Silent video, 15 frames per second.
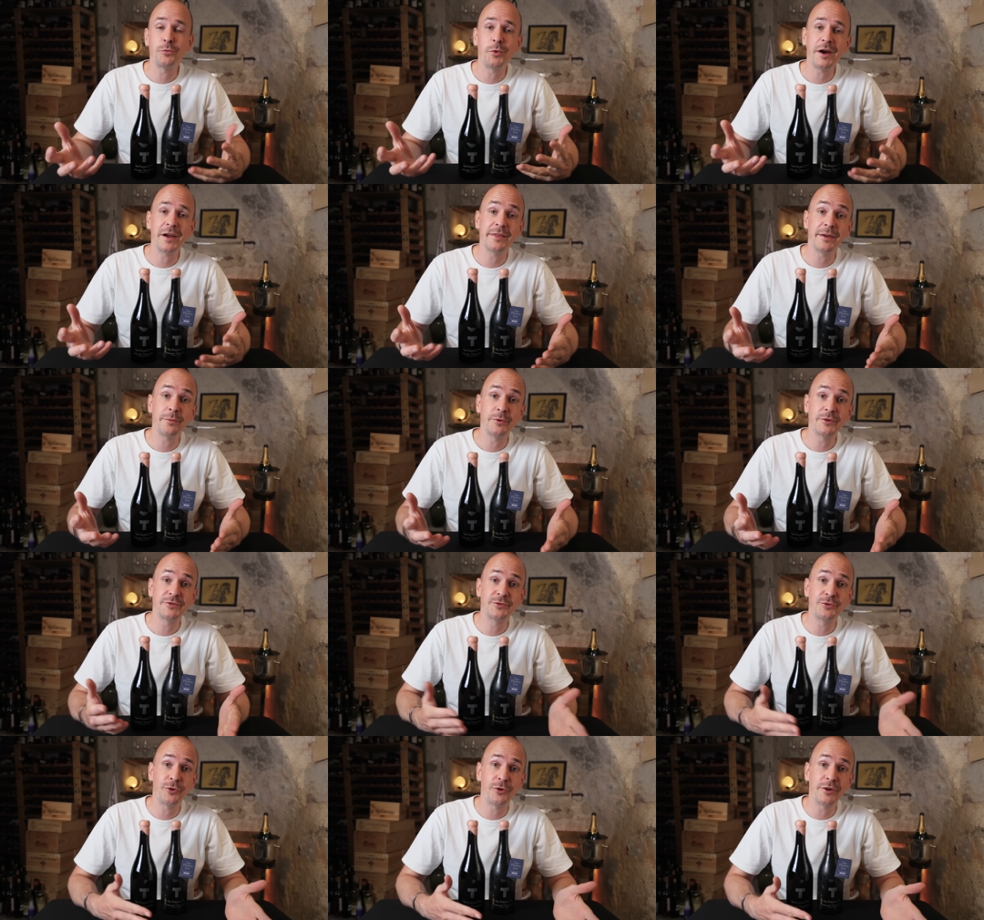the wine that was
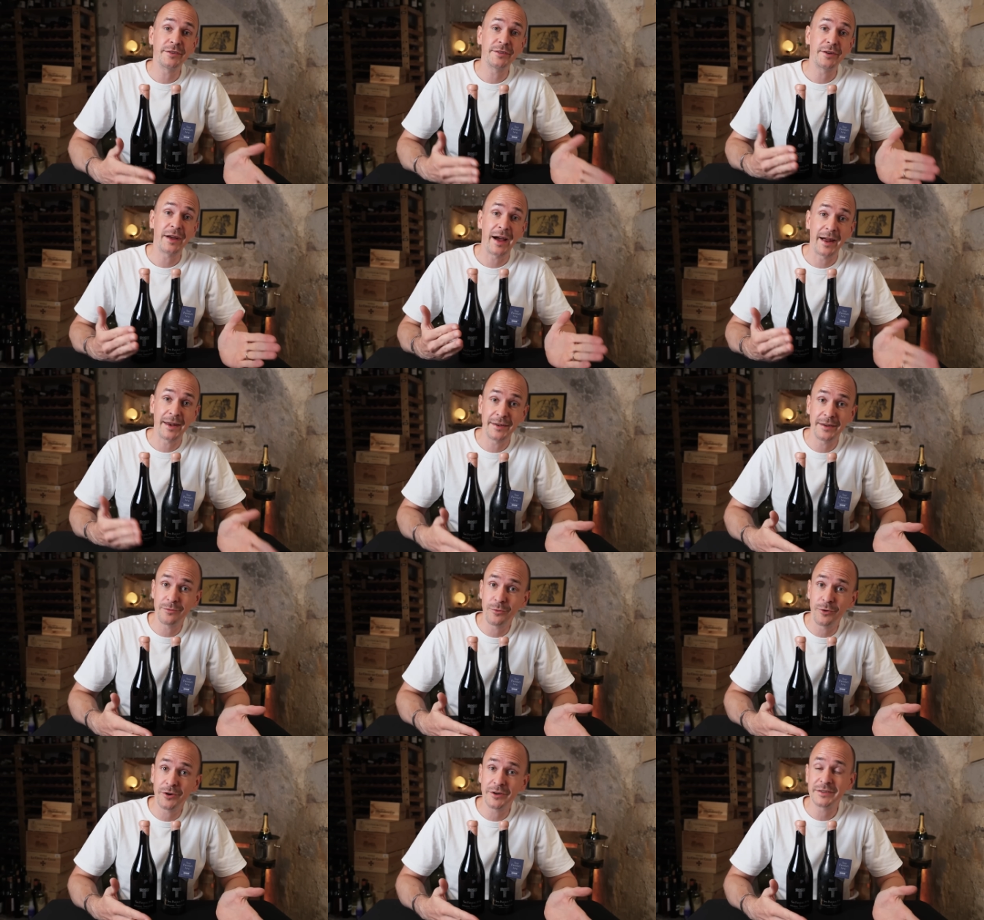stored
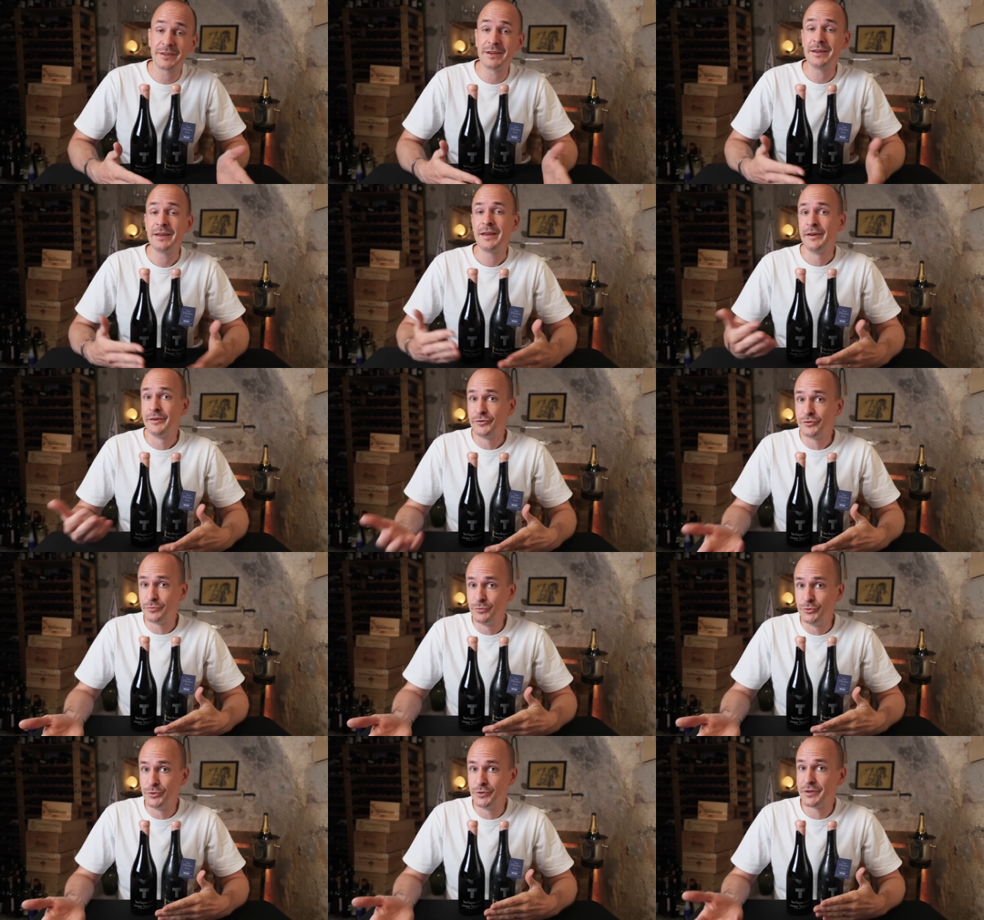underwater
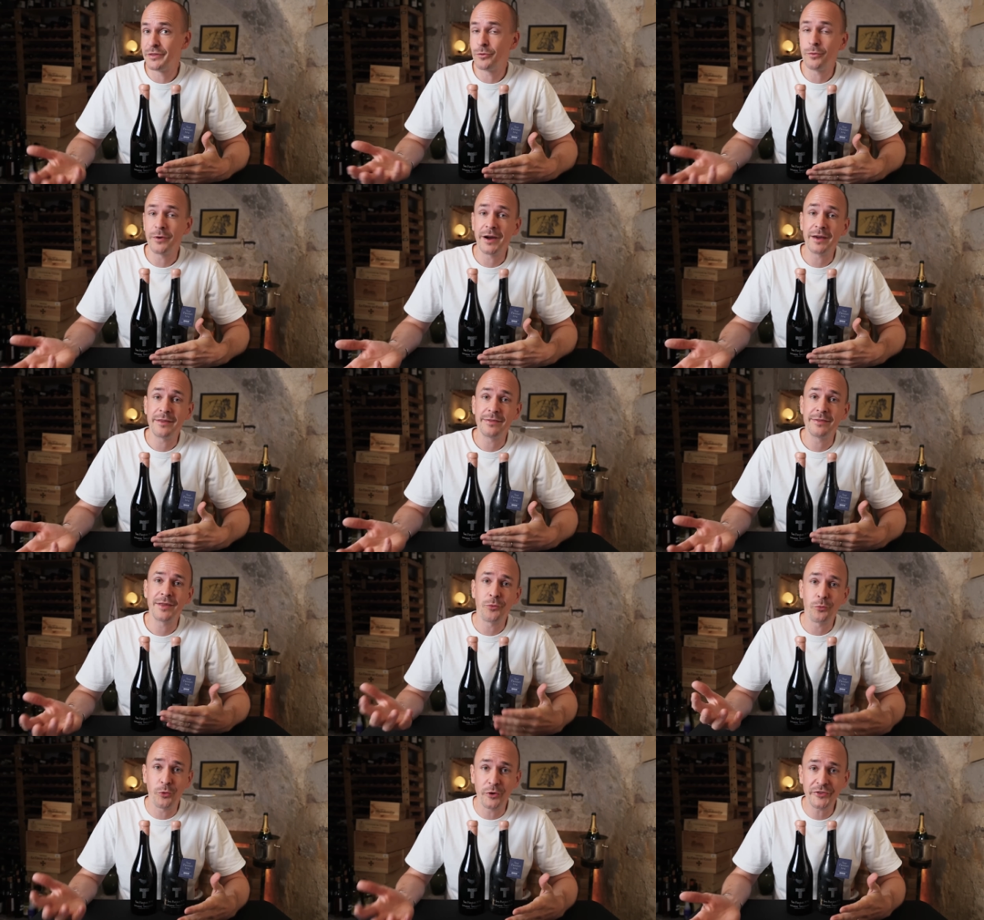to the wine
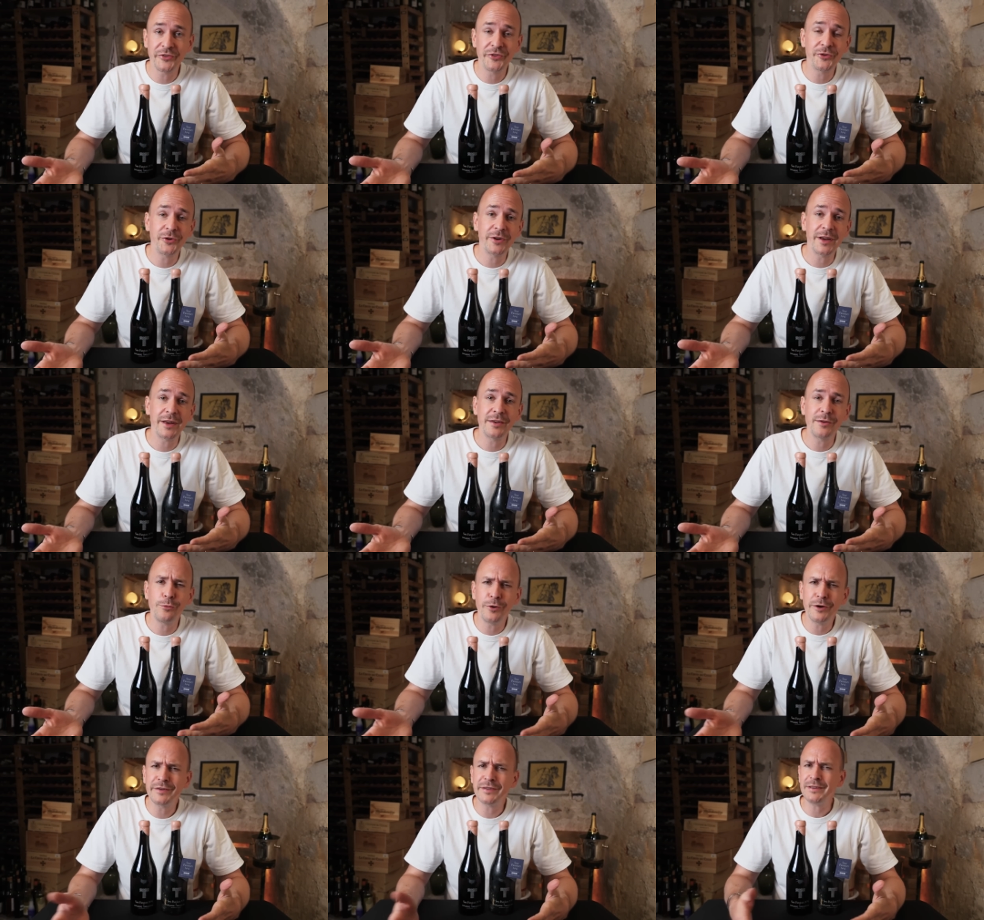that wasn't stored
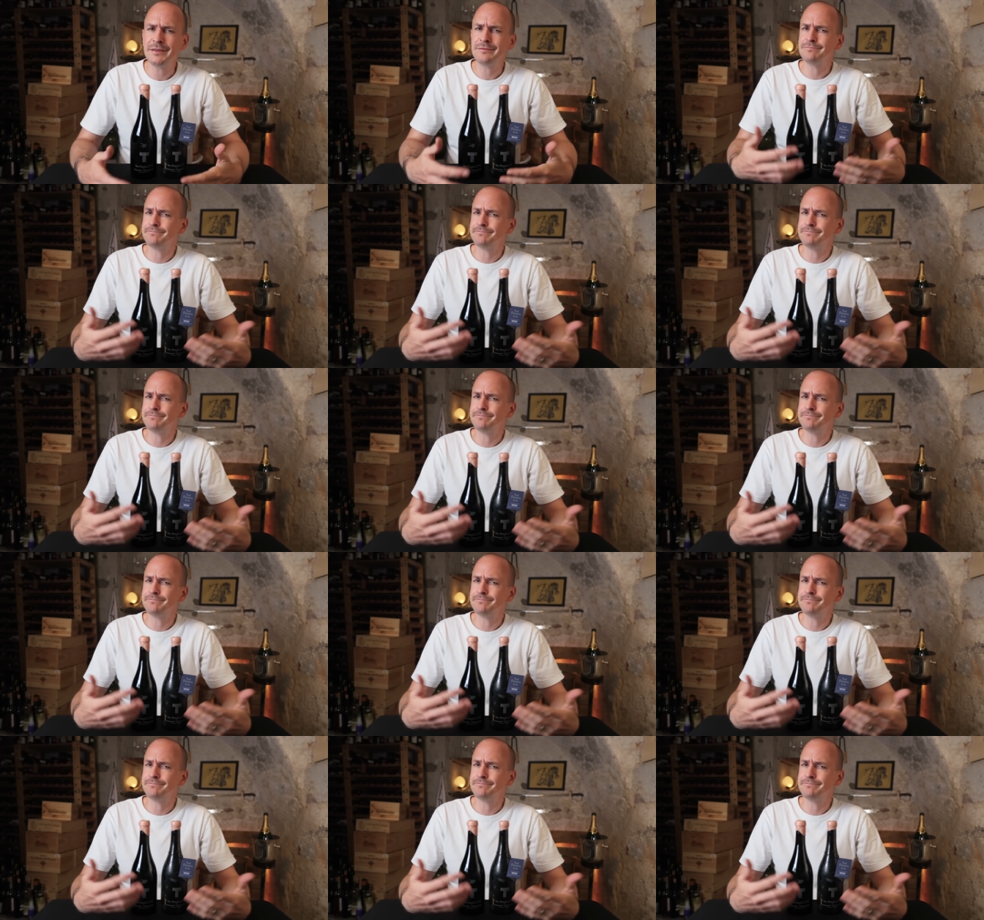underwater.